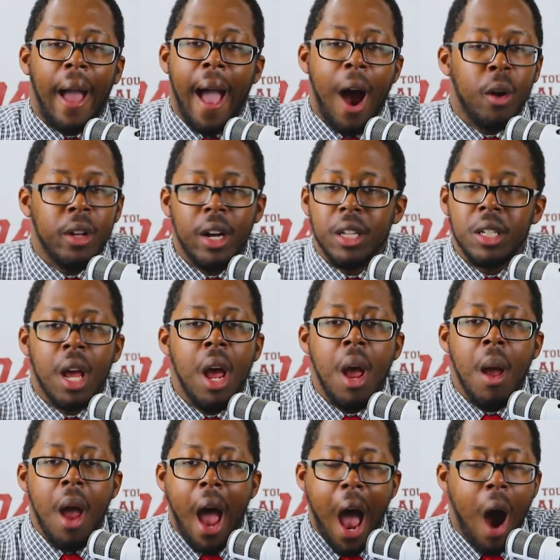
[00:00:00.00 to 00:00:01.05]
How
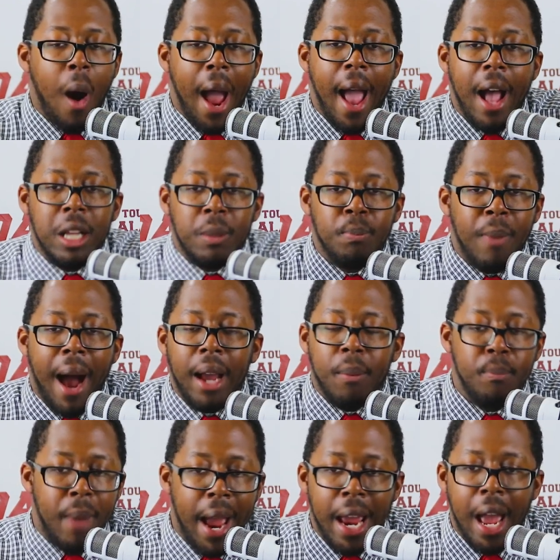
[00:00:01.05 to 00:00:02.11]
has Mike
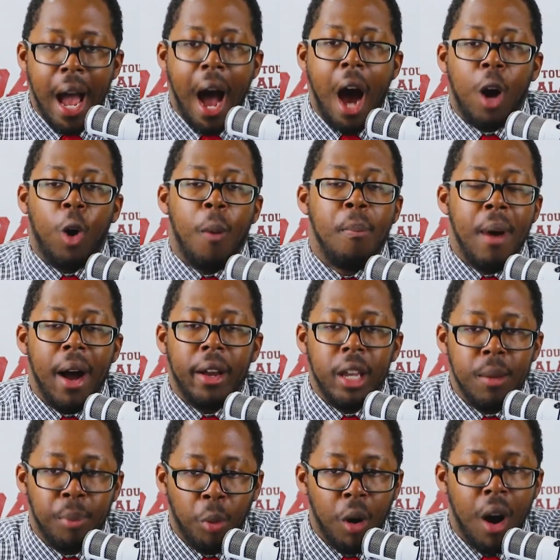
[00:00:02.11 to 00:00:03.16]
Mayock or
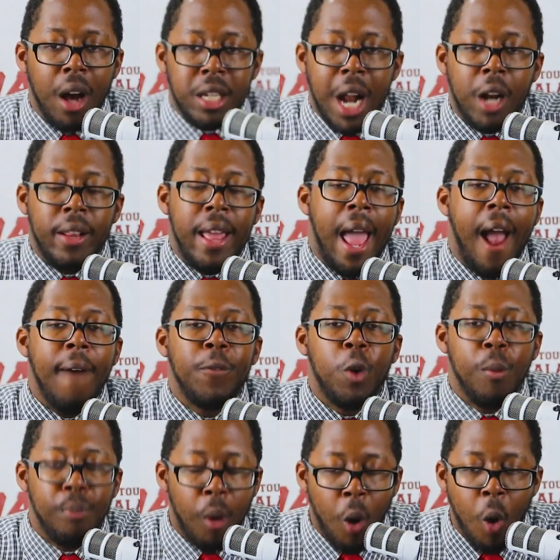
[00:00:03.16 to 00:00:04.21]
Bucky Brooks, how do they have
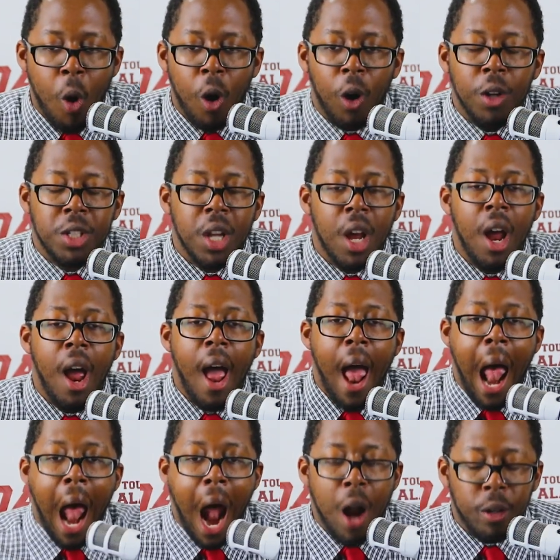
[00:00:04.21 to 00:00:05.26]
their boards?
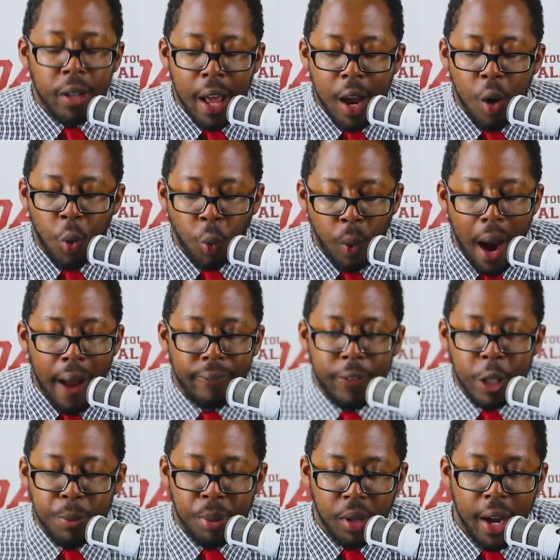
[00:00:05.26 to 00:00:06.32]
How do they rank
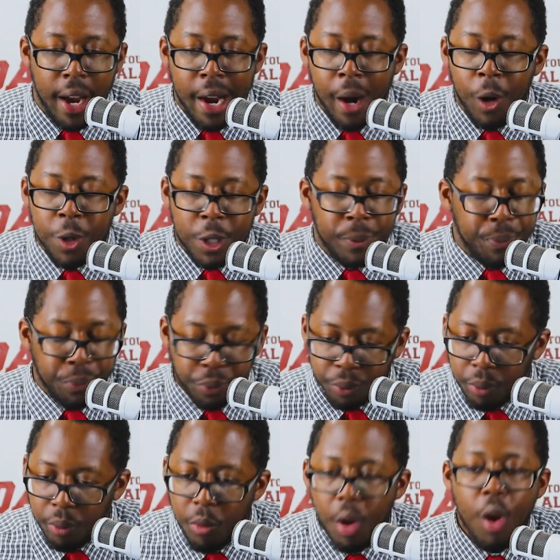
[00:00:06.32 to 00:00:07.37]
these players?
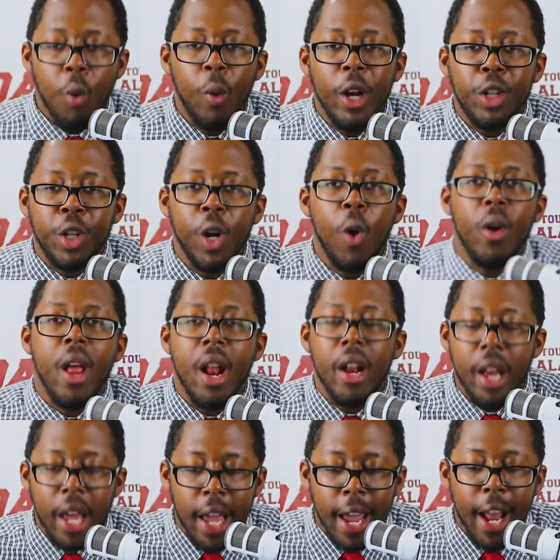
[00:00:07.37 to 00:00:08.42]
We tune in
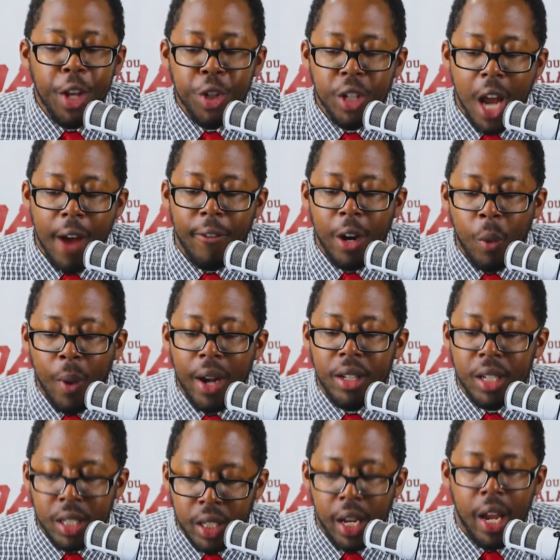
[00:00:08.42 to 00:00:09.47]
each and every week
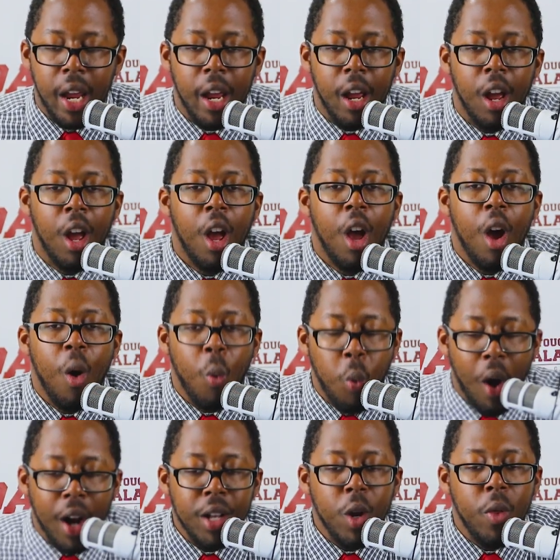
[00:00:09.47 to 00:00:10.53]
to see
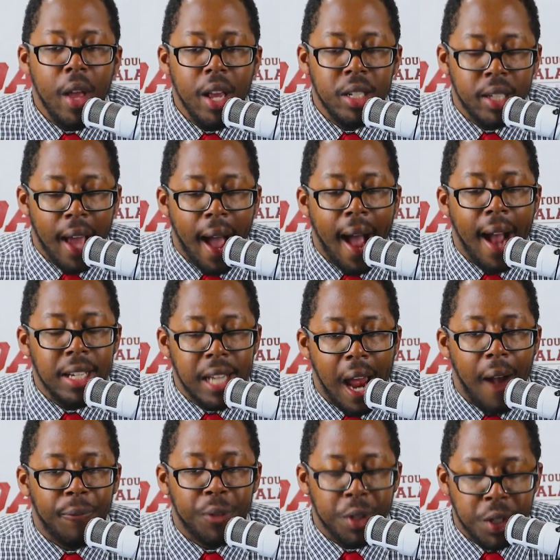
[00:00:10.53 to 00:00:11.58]
what do these guys
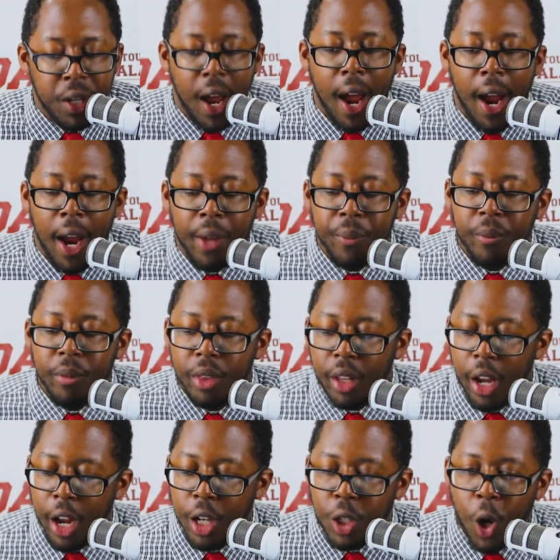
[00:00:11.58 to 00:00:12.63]
have to say
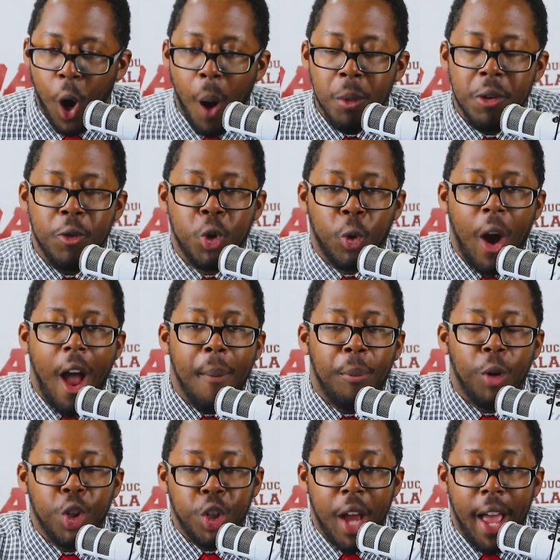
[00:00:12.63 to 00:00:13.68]
in terms of draft
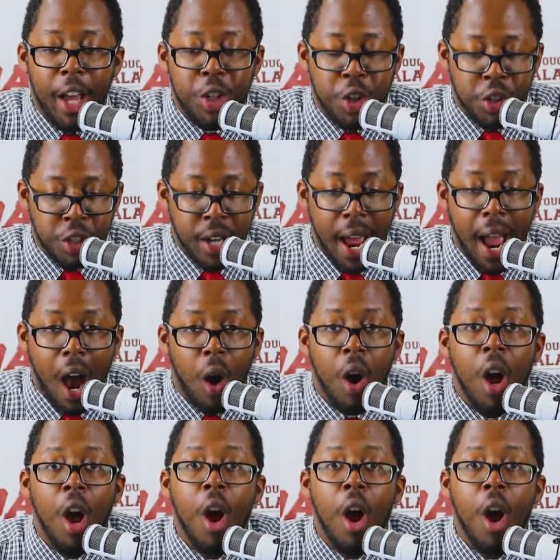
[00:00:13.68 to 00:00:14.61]
projections. Now,